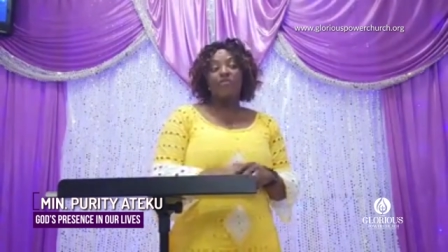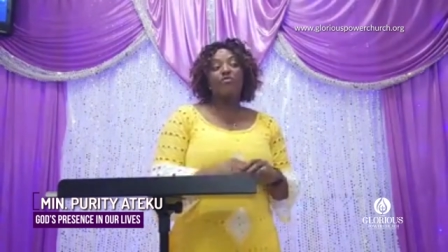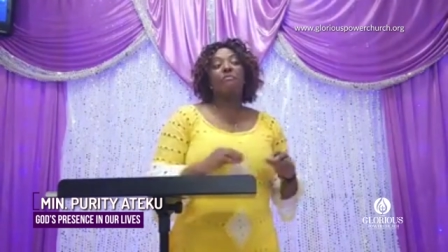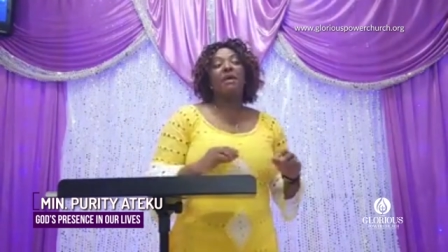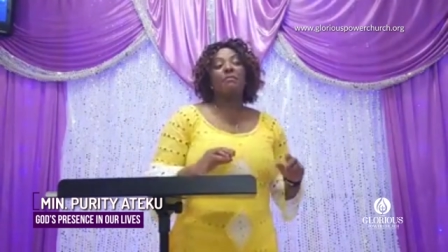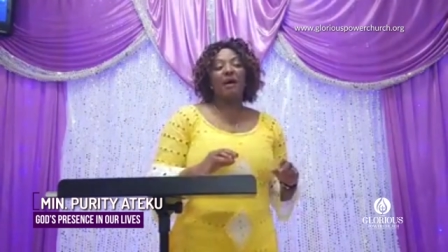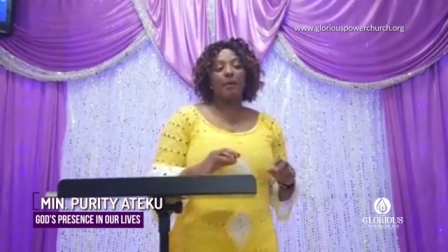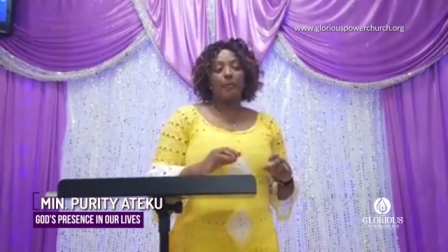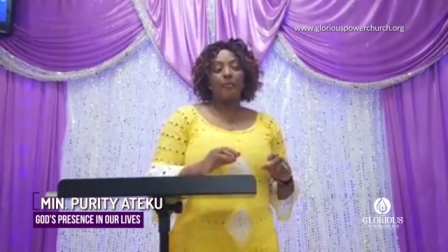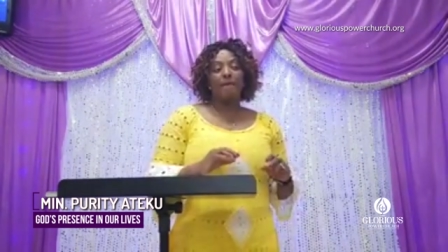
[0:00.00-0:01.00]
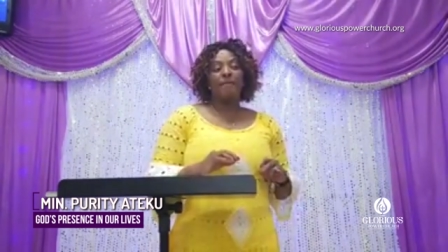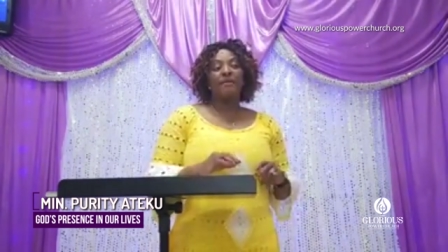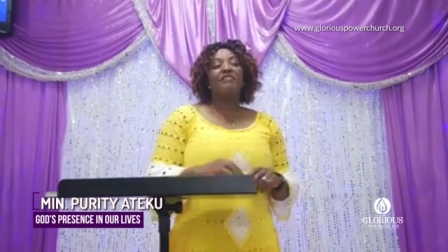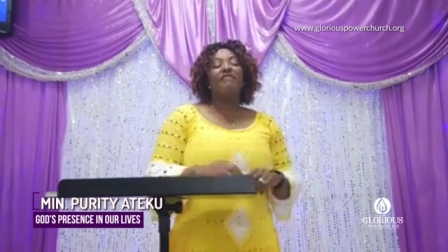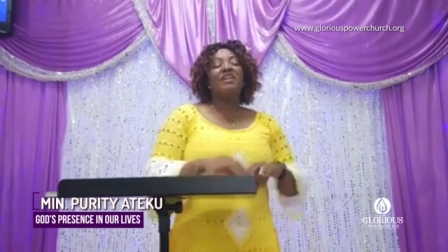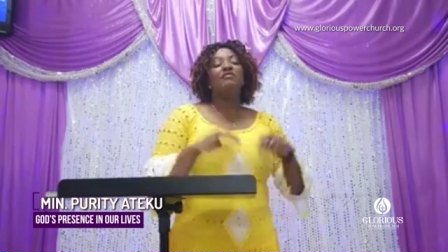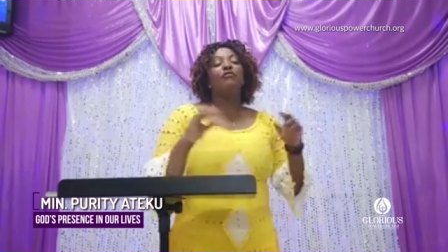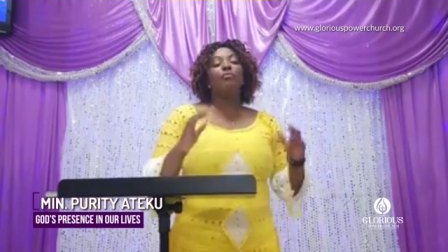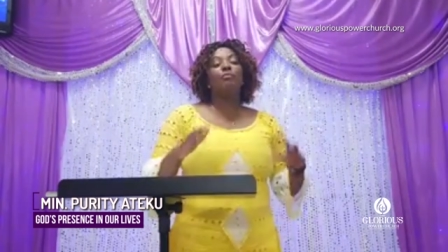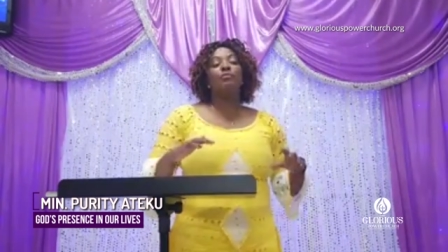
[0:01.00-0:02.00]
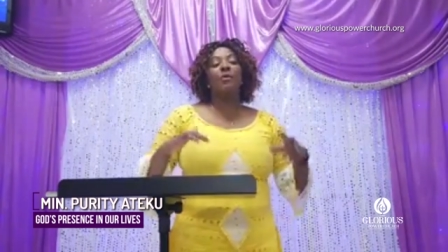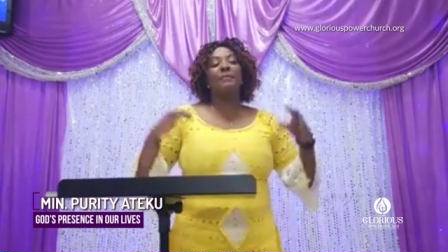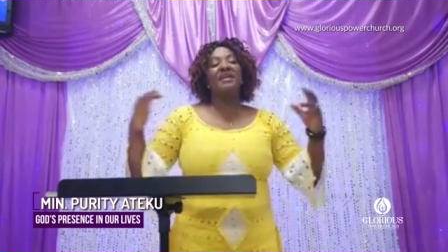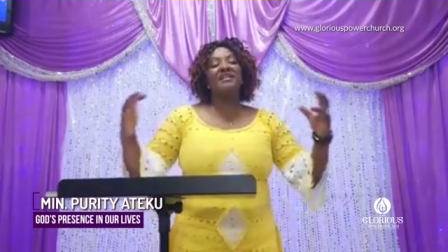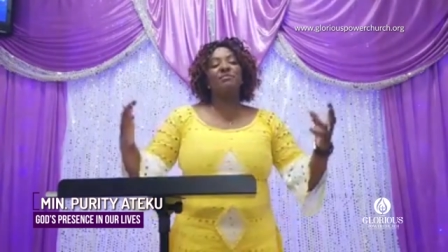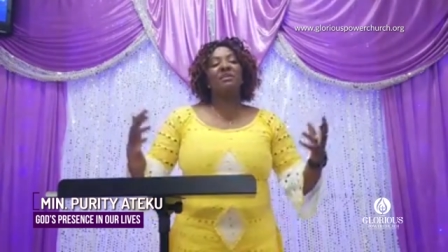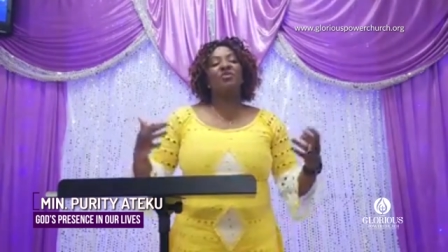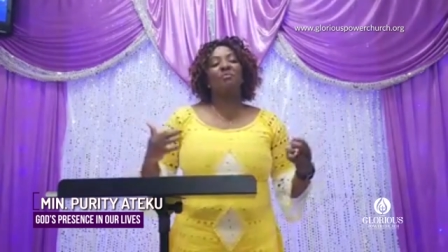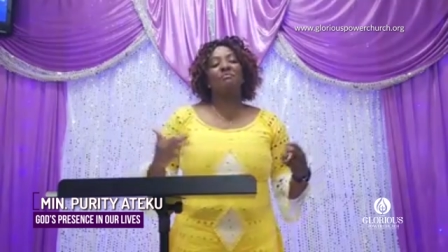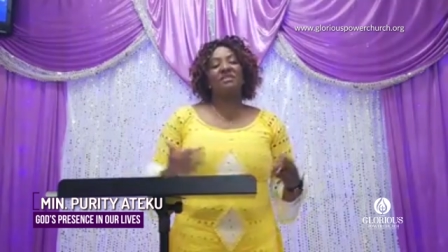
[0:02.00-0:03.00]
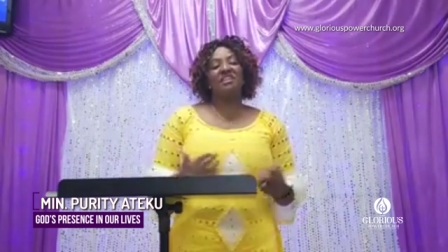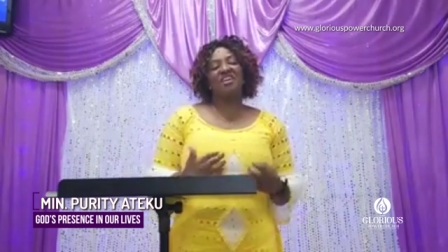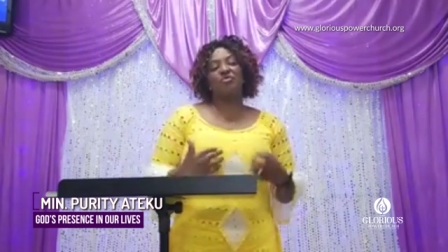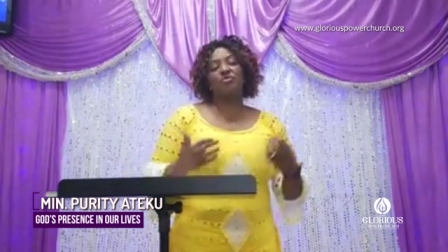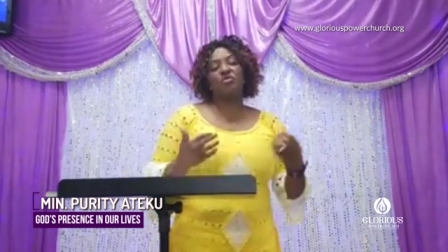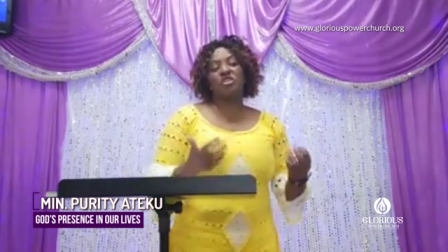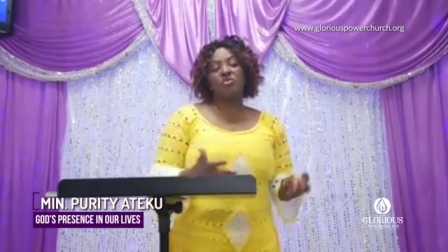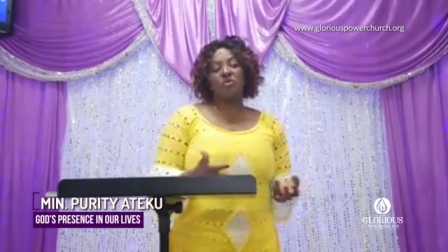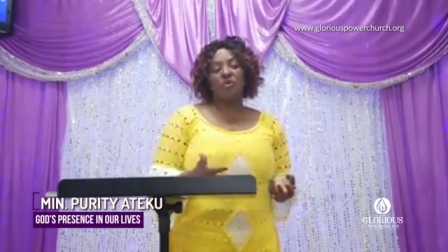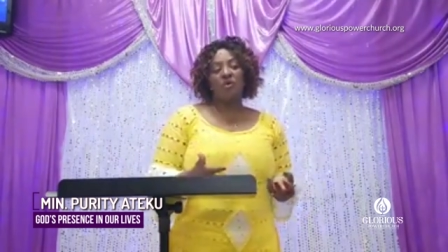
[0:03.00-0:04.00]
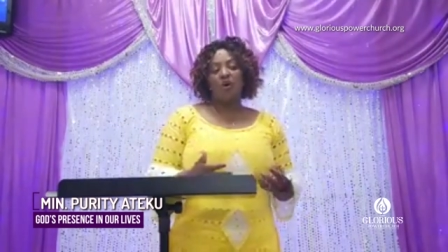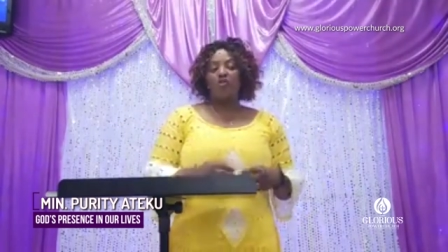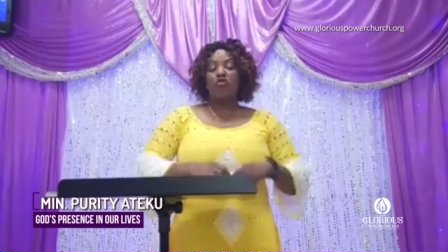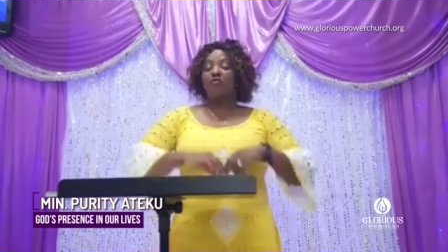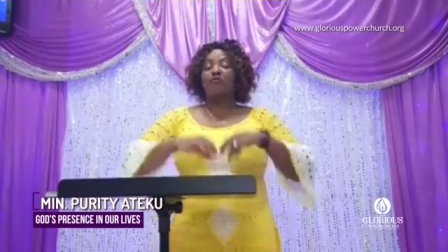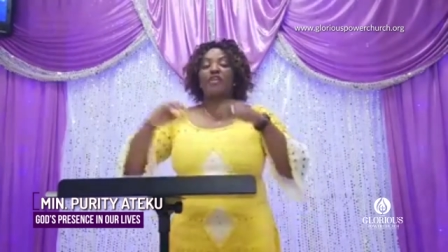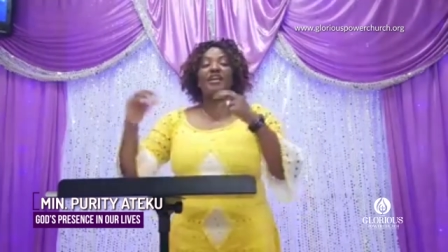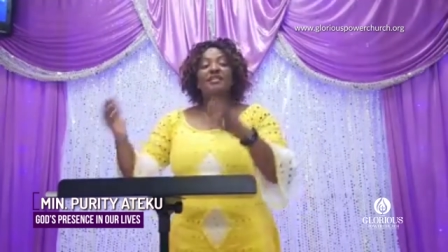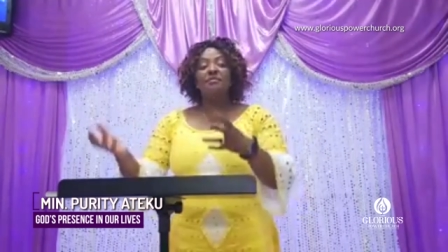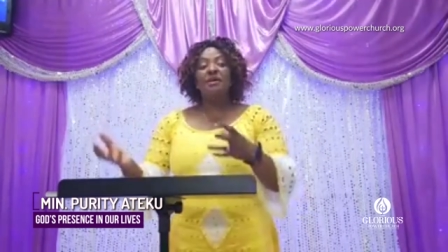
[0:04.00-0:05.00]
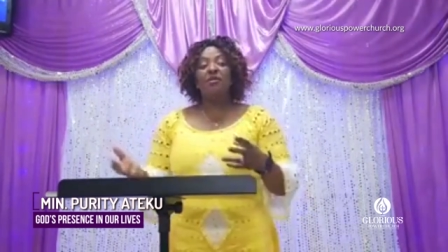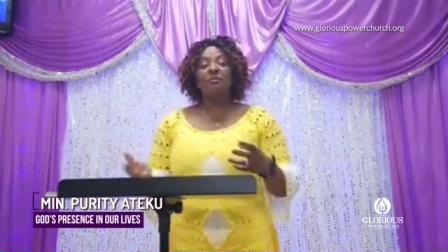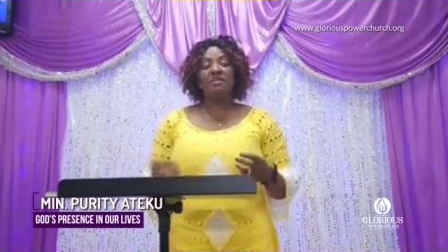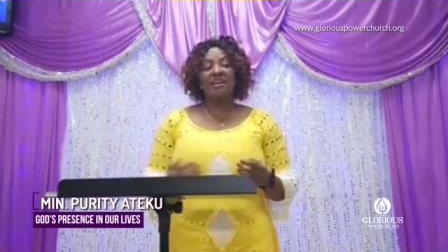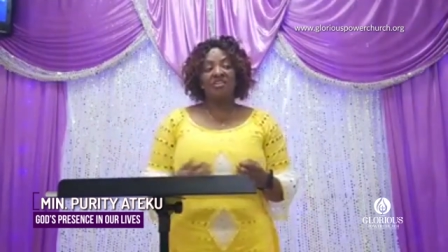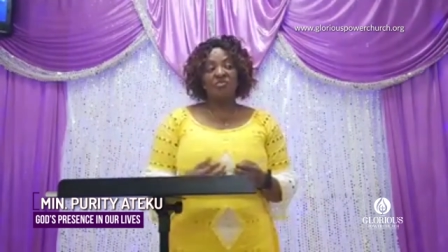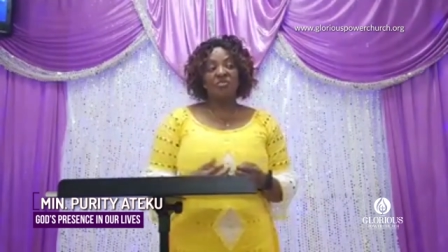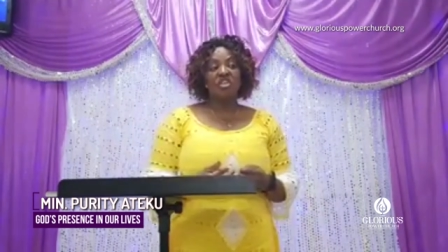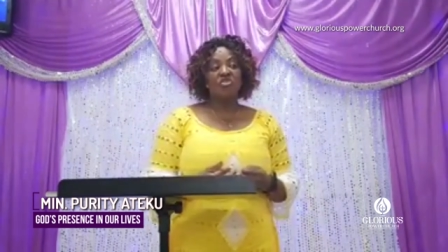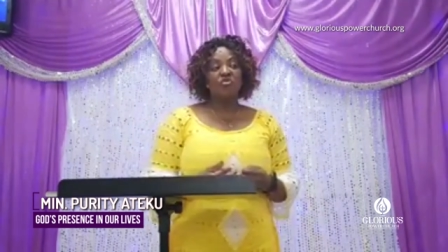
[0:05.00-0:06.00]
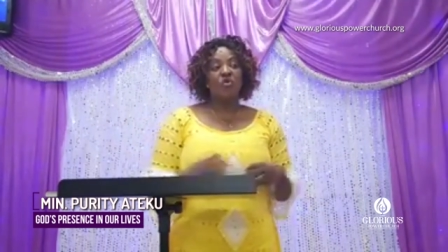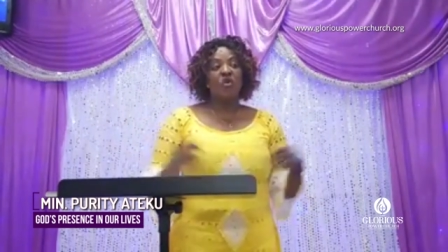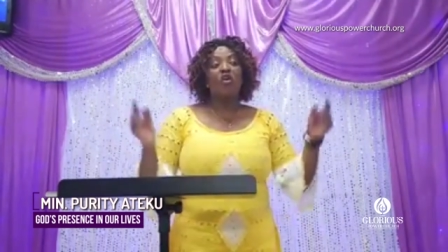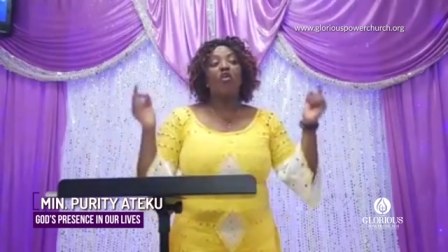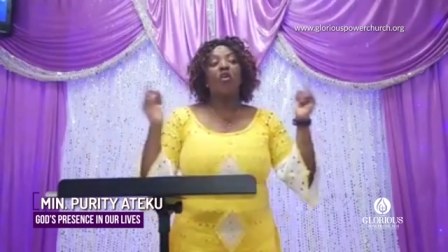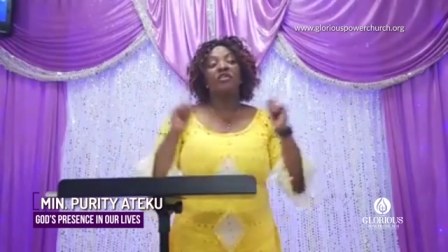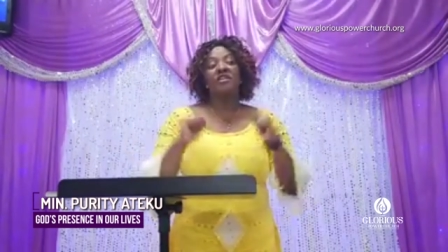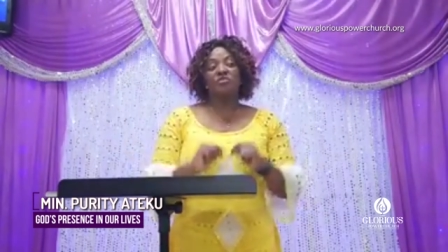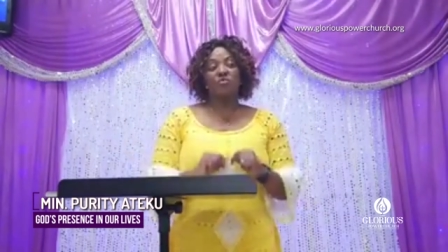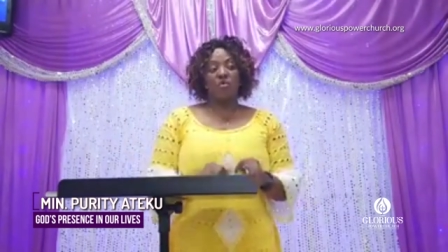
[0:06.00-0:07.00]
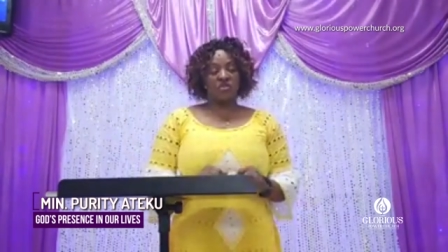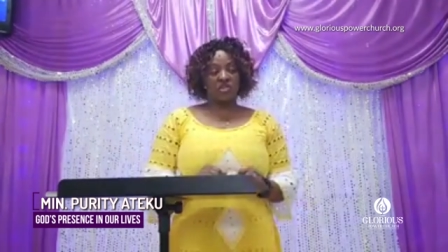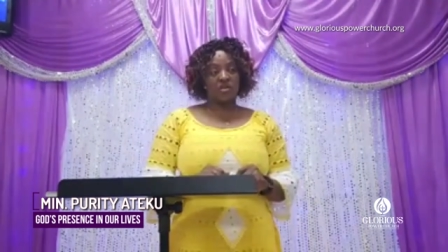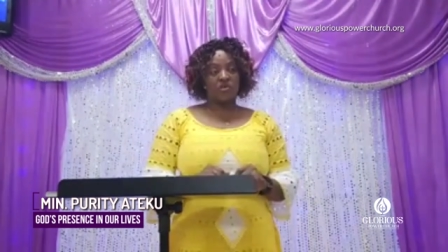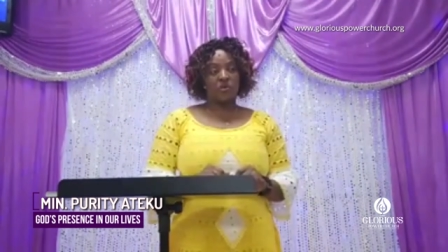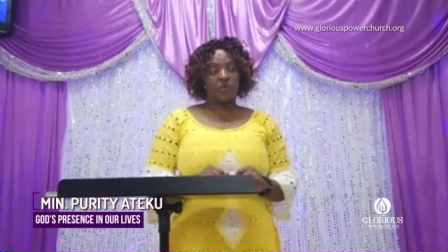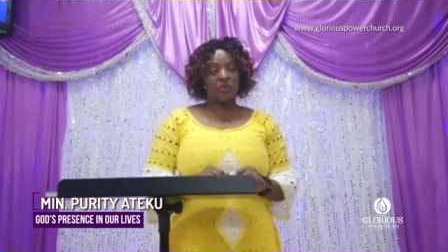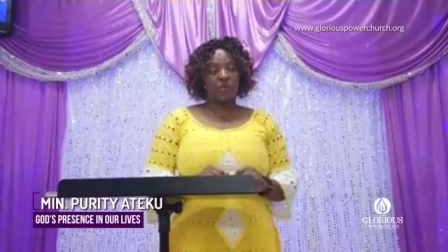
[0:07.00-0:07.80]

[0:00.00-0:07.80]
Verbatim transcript: And remember, even if your parents may not be there to see you, or your friends may not be there to see you, God is watching you.